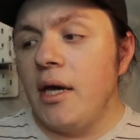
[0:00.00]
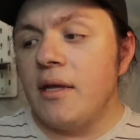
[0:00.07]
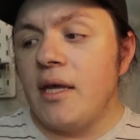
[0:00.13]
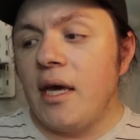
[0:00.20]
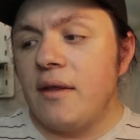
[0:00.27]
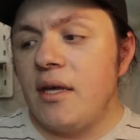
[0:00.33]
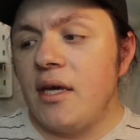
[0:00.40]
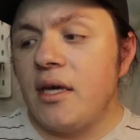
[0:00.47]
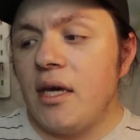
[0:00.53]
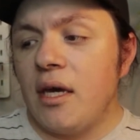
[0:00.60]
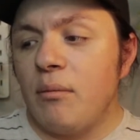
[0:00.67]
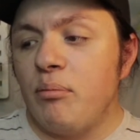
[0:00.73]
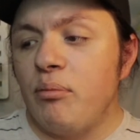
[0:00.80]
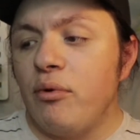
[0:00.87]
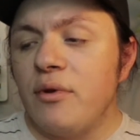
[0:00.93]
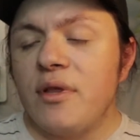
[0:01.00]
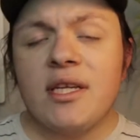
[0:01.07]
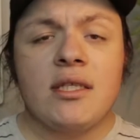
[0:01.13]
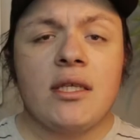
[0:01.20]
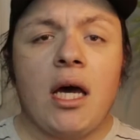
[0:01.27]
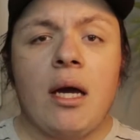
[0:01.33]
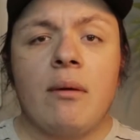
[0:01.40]
that they can put the
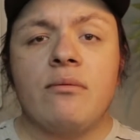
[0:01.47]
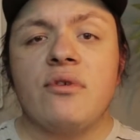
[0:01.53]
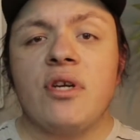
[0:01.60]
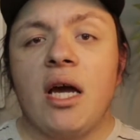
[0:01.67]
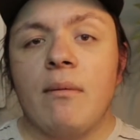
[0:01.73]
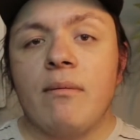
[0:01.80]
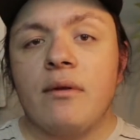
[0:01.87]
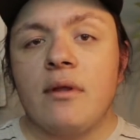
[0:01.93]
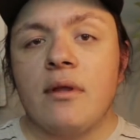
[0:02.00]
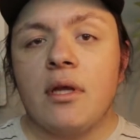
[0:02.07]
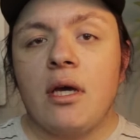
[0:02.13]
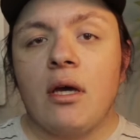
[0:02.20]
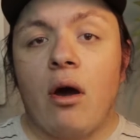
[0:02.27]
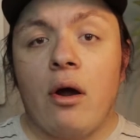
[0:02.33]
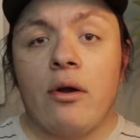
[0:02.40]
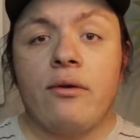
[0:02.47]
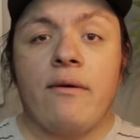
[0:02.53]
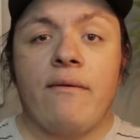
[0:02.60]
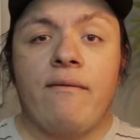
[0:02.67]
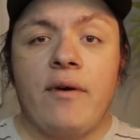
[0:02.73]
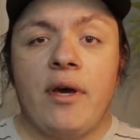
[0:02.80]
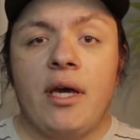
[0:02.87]
time traveling thing on your
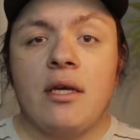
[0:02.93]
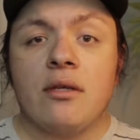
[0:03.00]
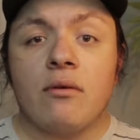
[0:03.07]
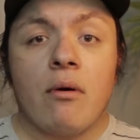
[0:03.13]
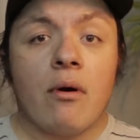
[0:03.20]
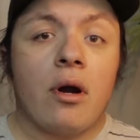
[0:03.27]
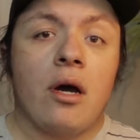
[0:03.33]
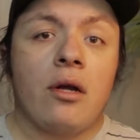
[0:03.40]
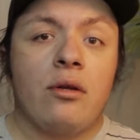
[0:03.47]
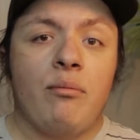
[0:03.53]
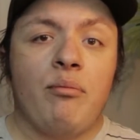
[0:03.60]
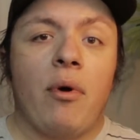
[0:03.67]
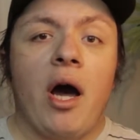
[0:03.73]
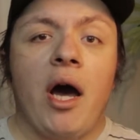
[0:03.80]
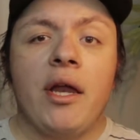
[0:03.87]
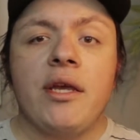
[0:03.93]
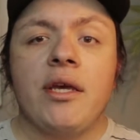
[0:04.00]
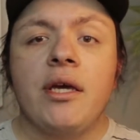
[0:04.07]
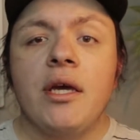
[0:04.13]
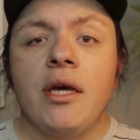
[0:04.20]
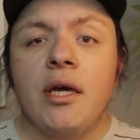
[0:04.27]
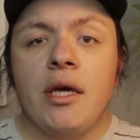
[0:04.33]
face or on your body,